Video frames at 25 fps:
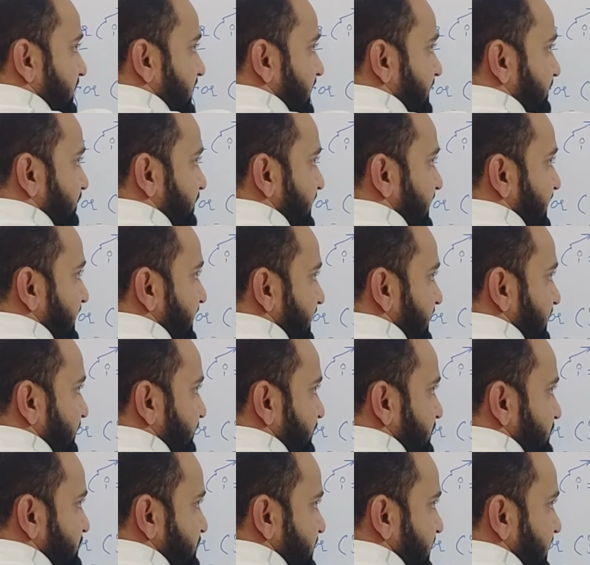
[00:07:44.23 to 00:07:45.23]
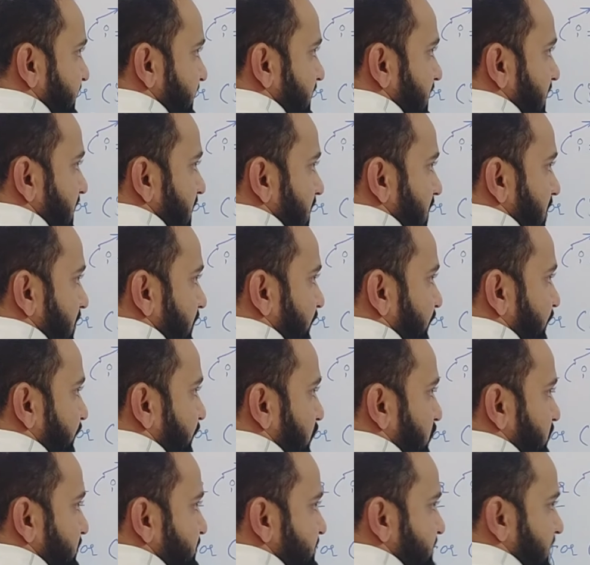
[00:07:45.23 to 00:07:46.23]
will get printed? If you see,
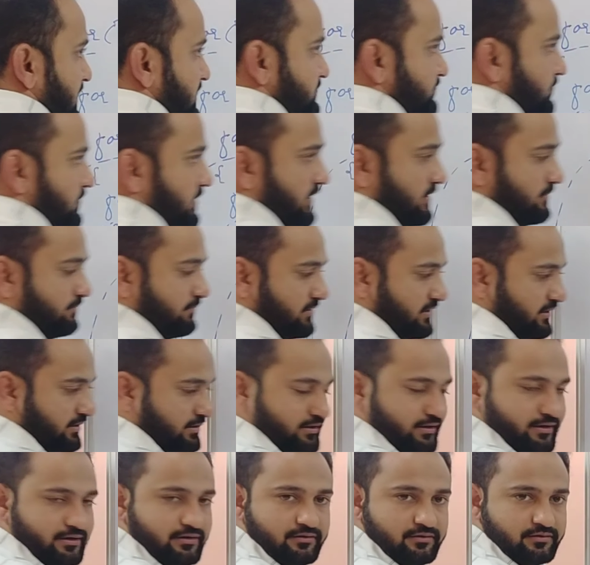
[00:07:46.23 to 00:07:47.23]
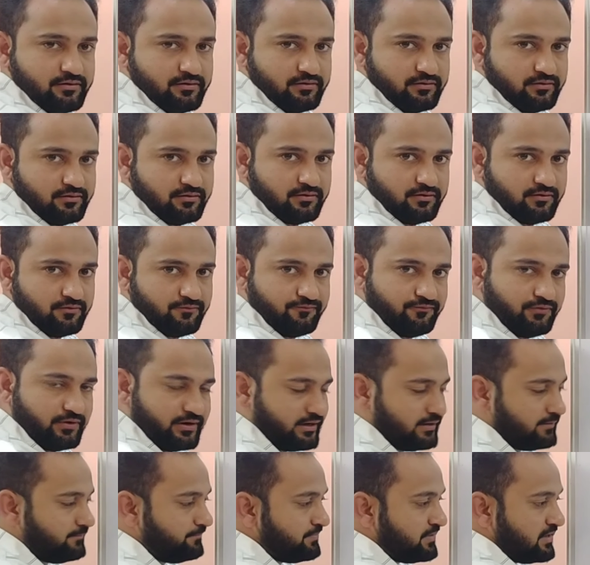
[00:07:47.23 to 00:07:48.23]
4 stars will get printed.
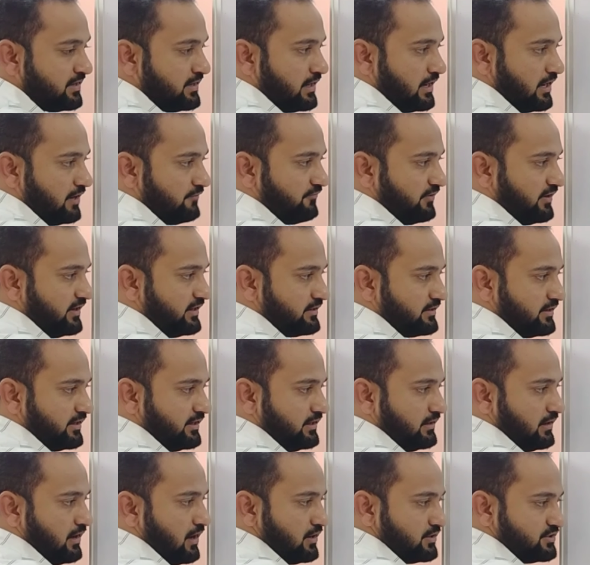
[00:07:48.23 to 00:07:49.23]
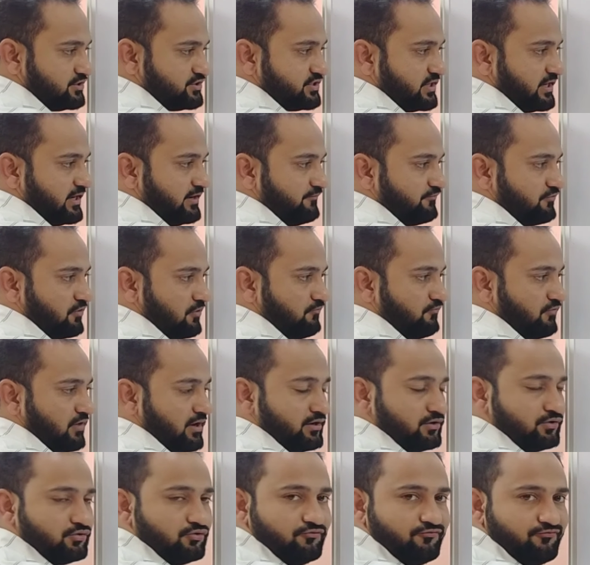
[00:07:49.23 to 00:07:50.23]
Fine. If I iterate j from
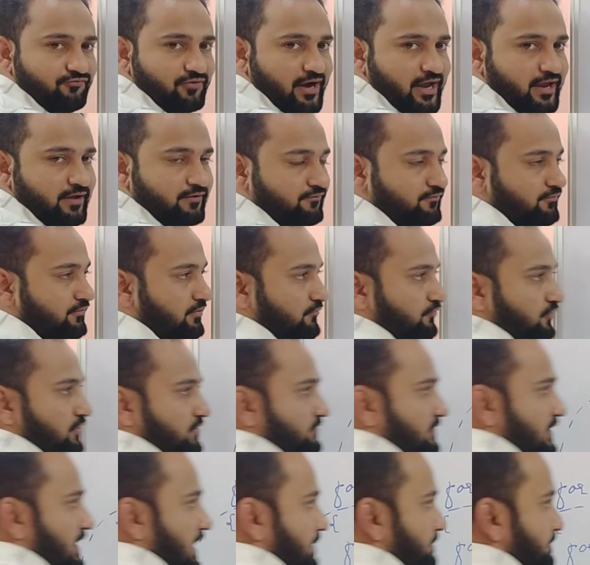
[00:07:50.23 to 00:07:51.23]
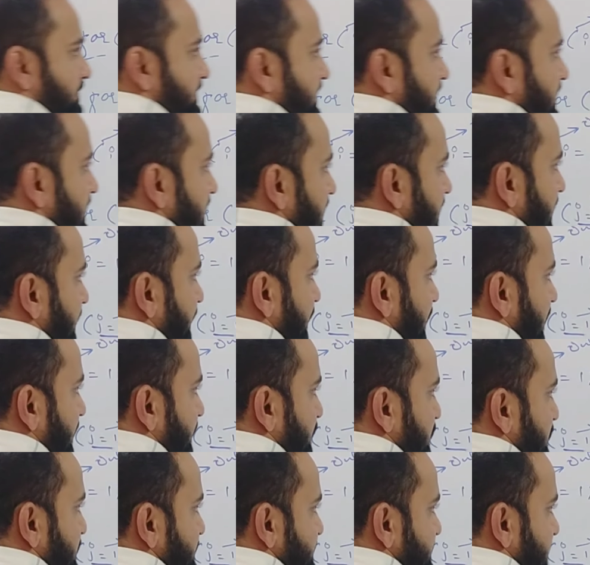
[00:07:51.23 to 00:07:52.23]
1 to 5, what will happen?
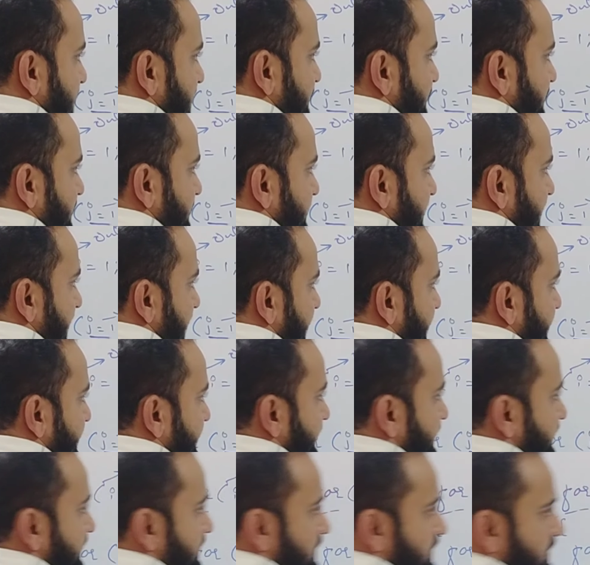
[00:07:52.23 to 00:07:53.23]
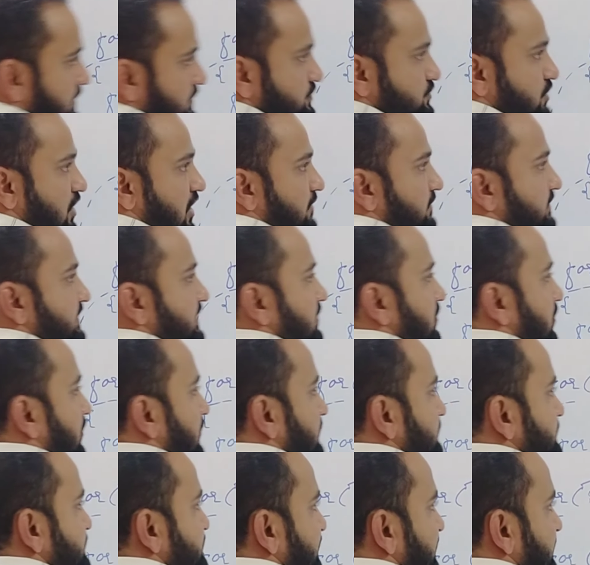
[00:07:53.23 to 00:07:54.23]
1 more star will be added. So how many
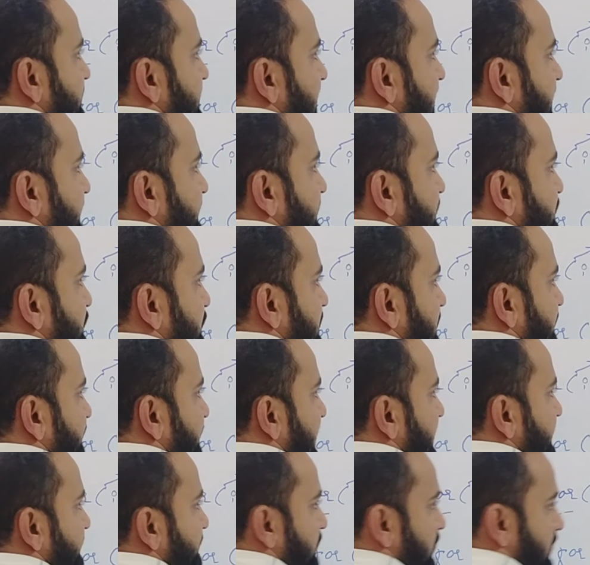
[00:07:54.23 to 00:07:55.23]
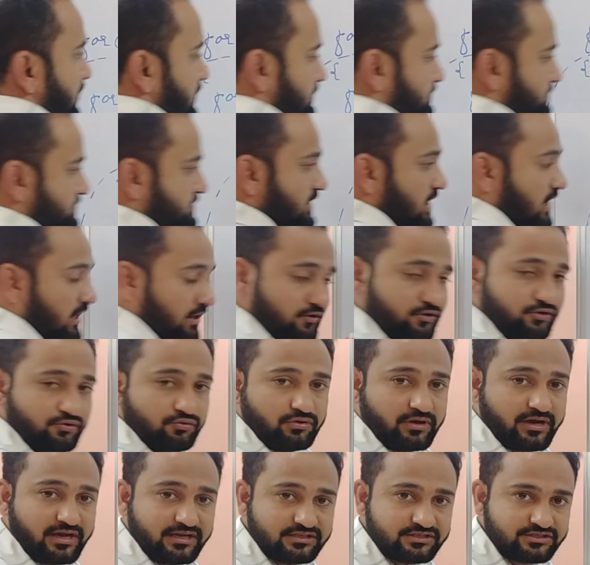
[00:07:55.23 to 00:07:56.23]
columns will be having? Total 5 columns. Now
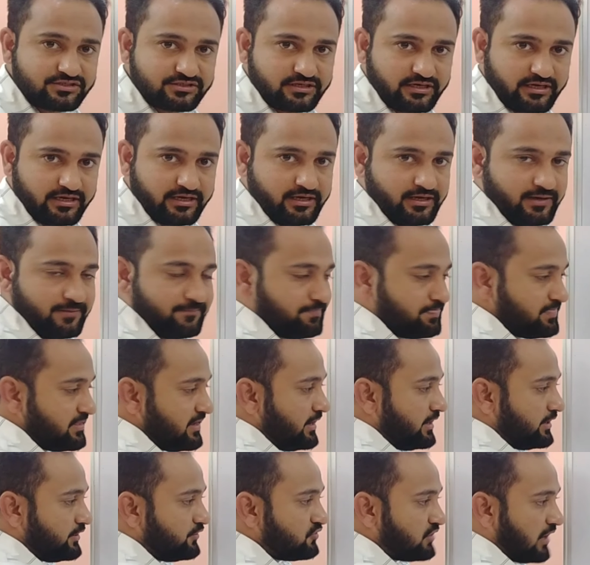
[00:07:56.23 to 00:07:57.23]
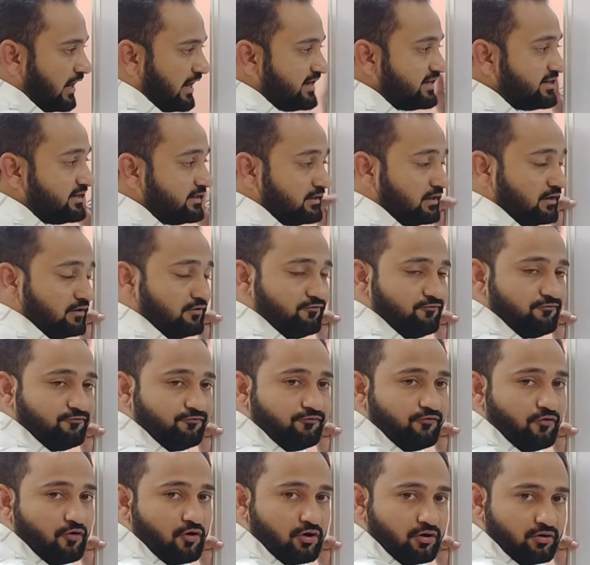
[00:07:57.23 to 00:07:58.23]
you can say your inner
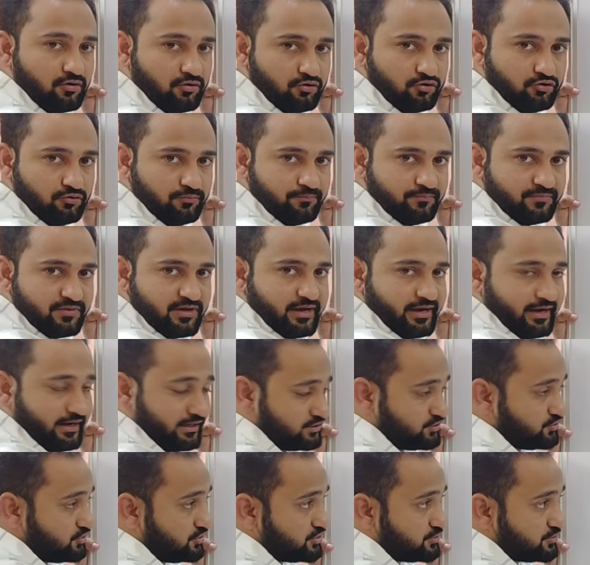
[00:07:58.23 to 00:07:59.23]
for loop is